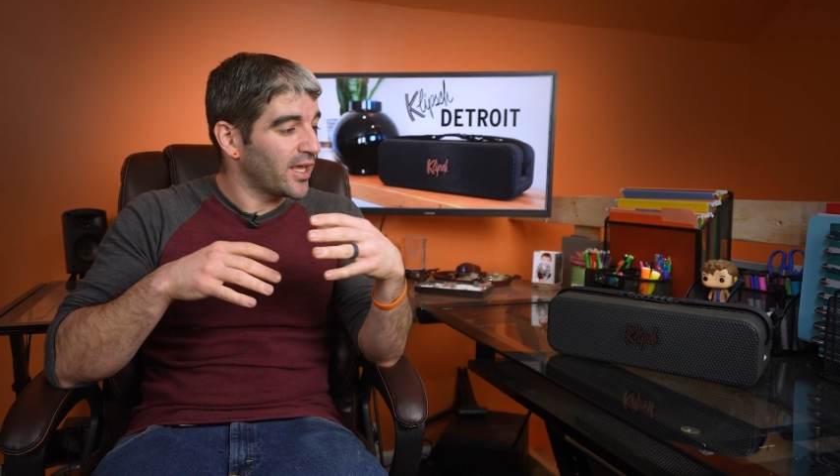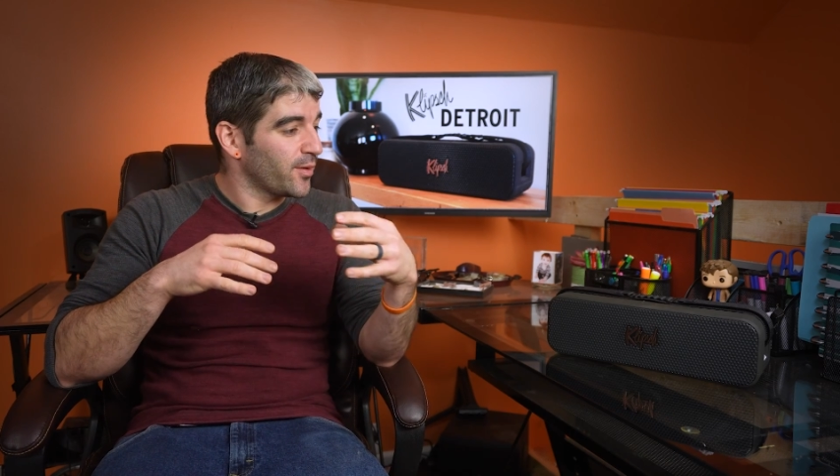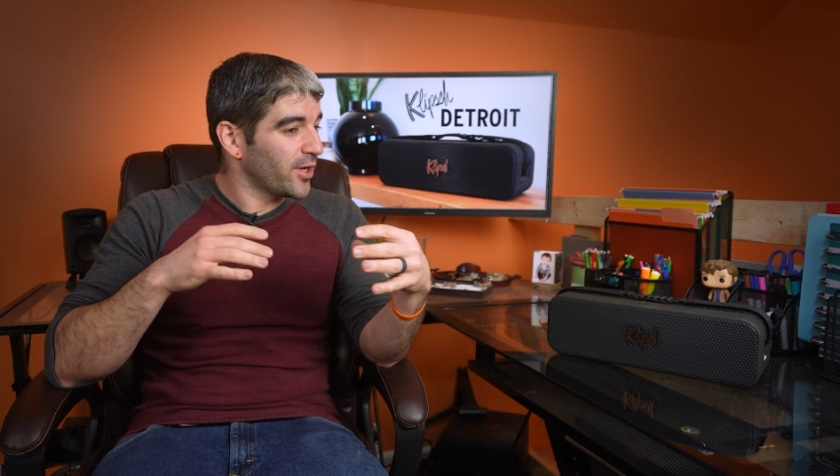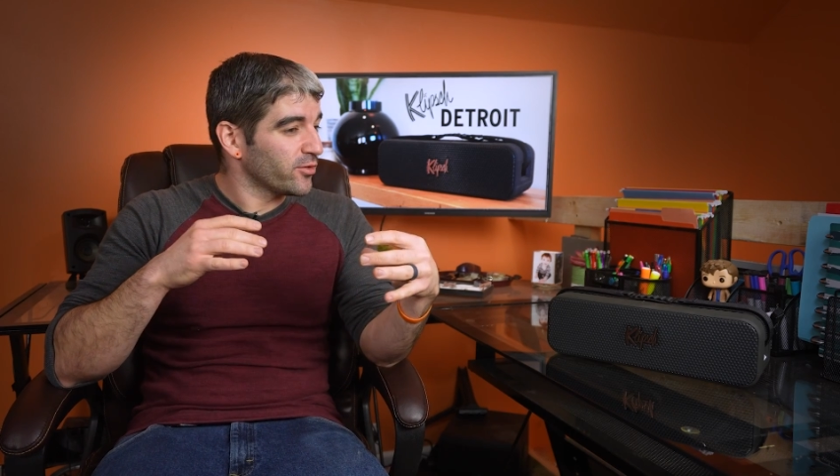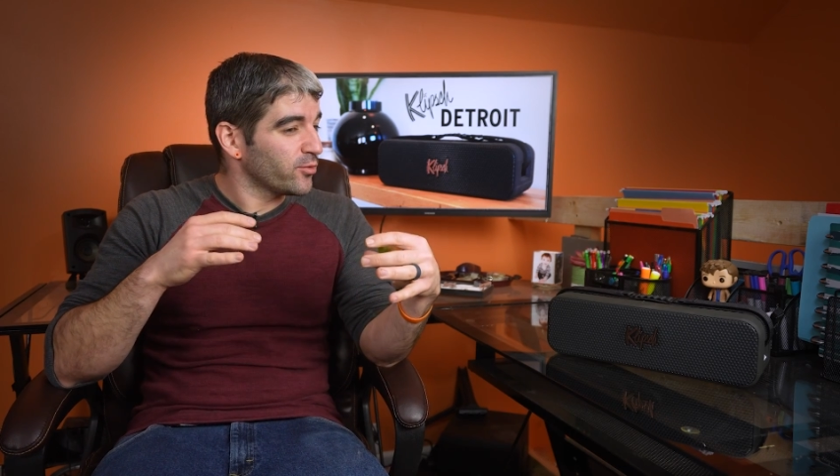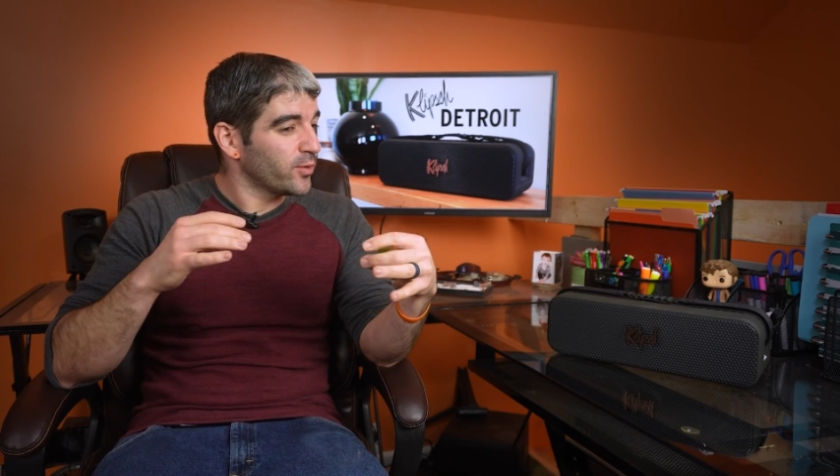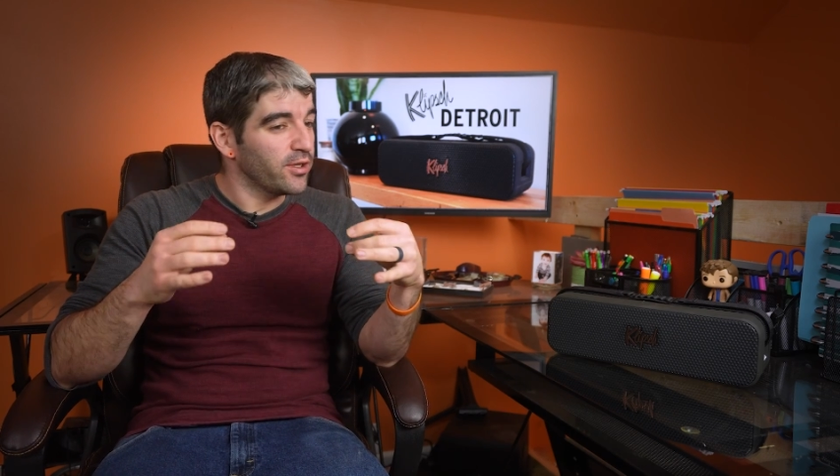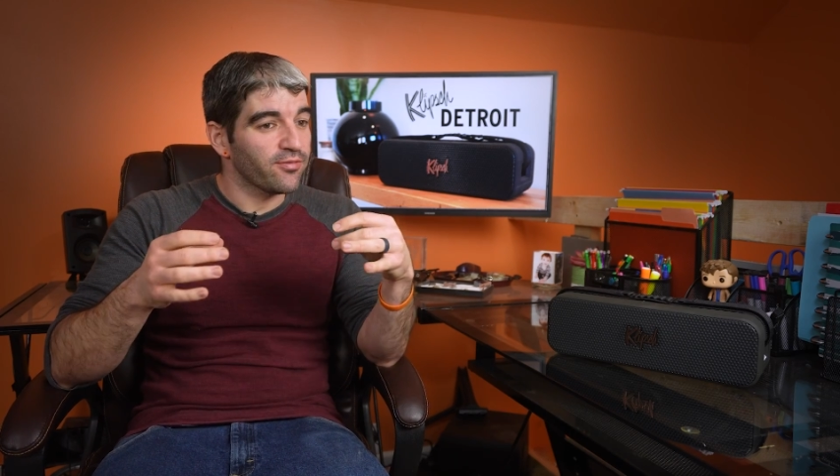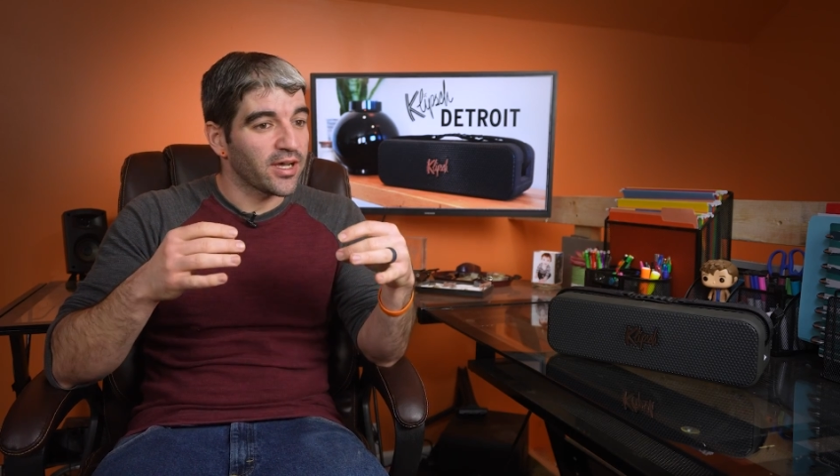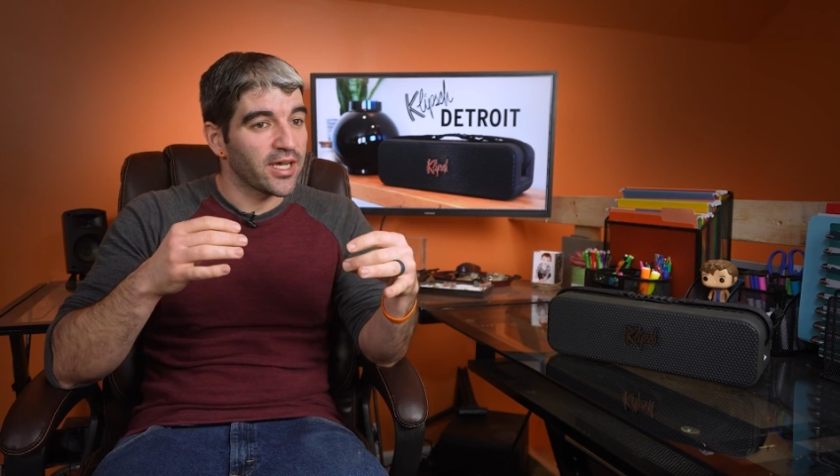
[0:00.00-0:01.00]
at about
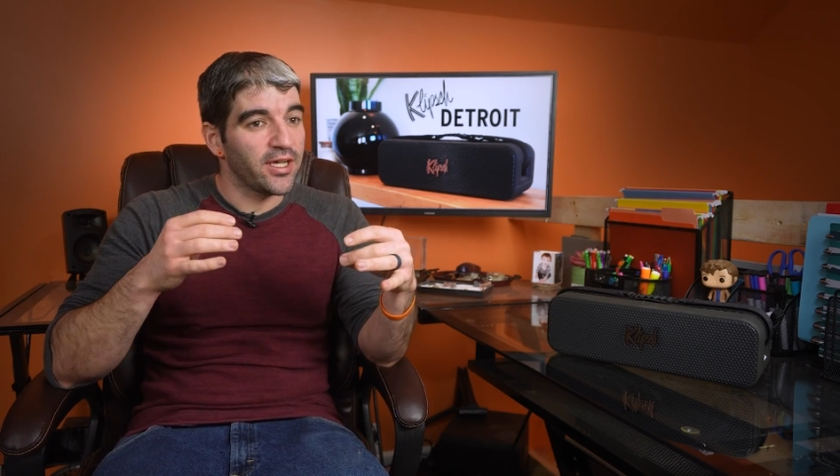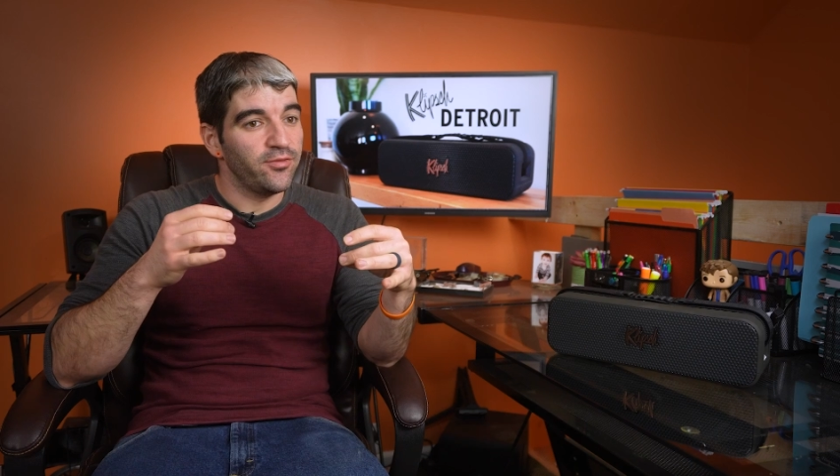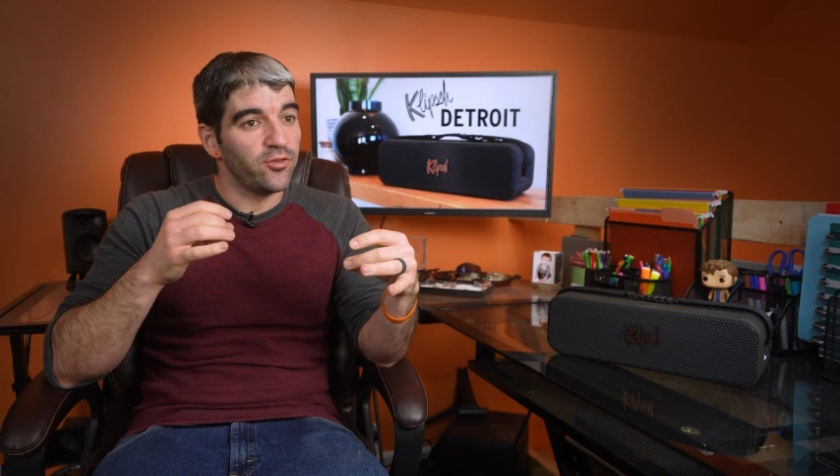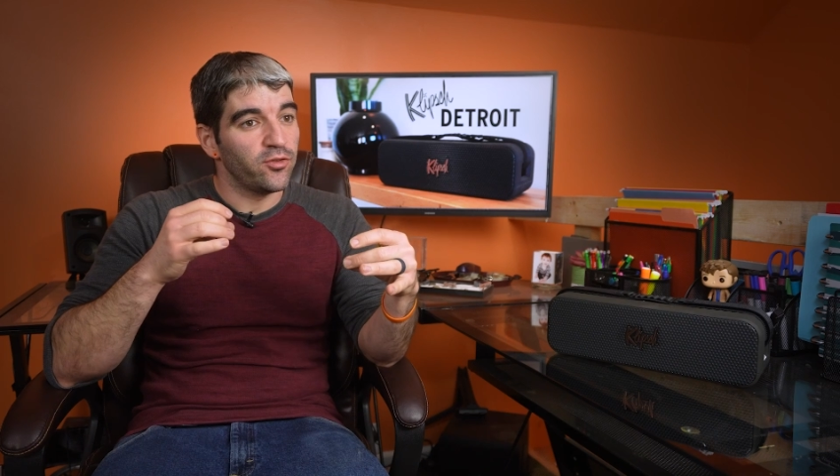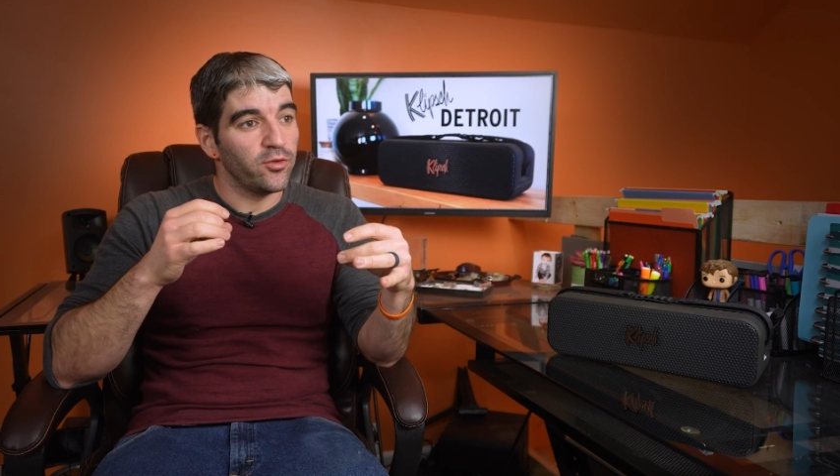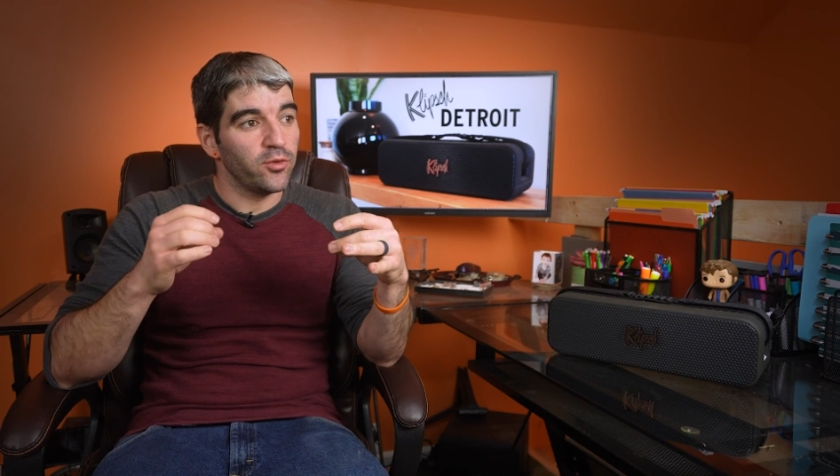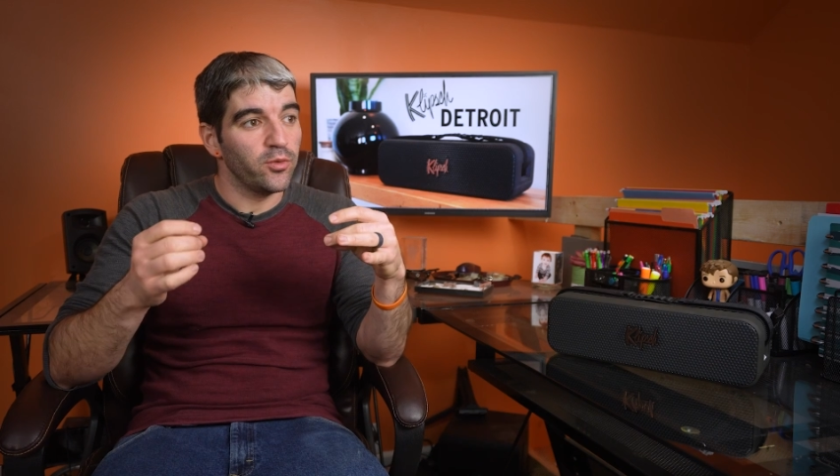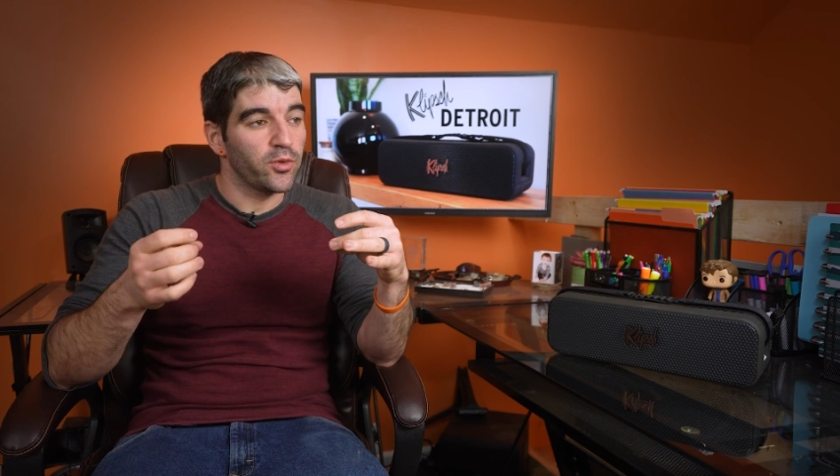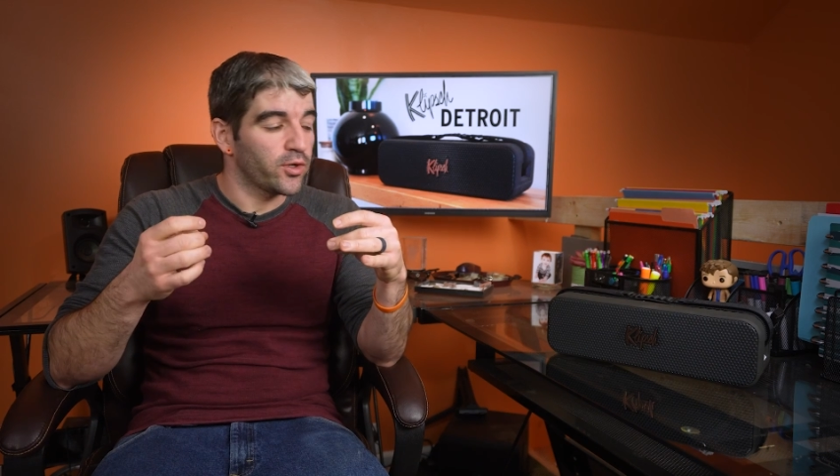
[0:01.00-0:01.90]
25 to